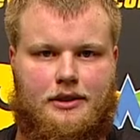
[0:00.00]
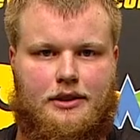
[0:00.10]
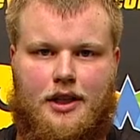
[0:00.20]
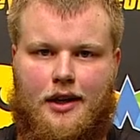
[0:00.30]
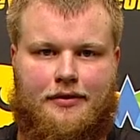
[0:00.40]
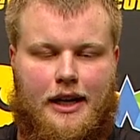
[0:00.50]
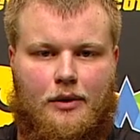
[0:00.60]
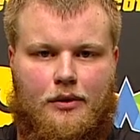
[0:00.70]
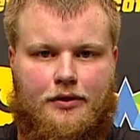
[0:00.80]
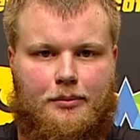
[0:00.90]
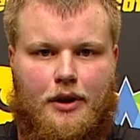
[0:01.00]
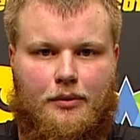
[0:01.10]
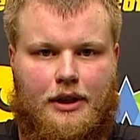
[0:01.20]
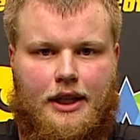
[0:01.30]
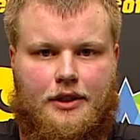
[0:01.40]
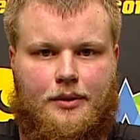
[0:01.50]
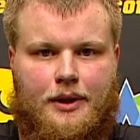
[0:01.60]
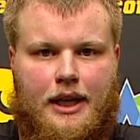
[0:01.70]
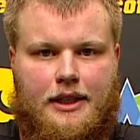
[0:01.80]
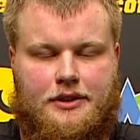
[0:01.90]
tough Iowa football. We like doing
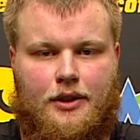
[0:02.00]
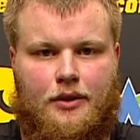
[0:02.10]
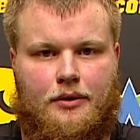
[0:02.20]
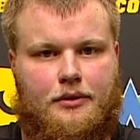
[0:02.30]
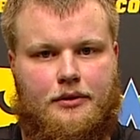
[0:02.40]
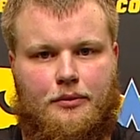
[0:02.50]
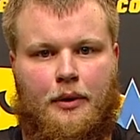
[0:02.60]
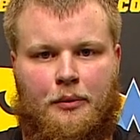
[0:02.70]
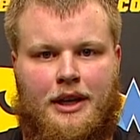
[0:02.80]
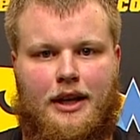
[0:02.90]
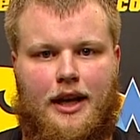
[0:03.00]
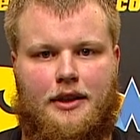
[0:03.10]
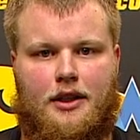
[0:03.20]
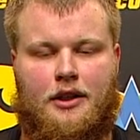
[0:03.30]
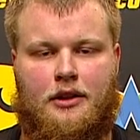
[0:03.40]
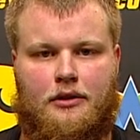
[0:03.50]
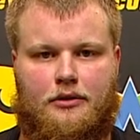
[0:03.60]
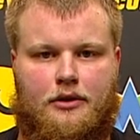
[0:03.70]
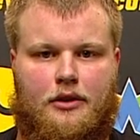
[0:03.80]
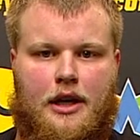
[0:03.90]
that. So when we can get the
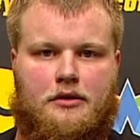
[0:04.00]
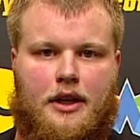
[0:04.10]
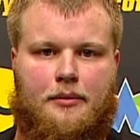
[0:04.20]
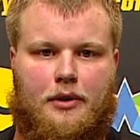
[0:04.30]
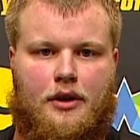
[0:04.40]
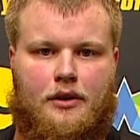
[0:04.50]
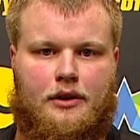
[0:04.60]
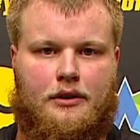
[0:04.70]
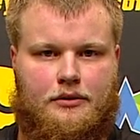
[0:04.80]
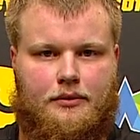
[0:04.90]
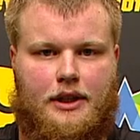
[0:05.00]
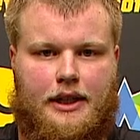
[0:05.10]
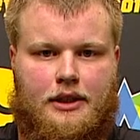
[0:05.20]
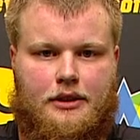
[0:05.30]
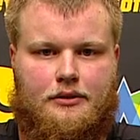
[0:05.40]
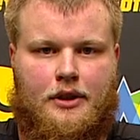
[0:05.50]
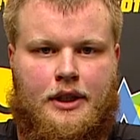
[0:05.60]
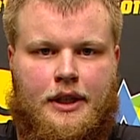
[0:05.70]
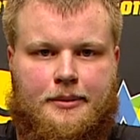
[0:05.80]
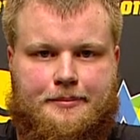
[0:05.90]
ground game going, we like
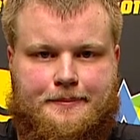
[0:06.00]
running it.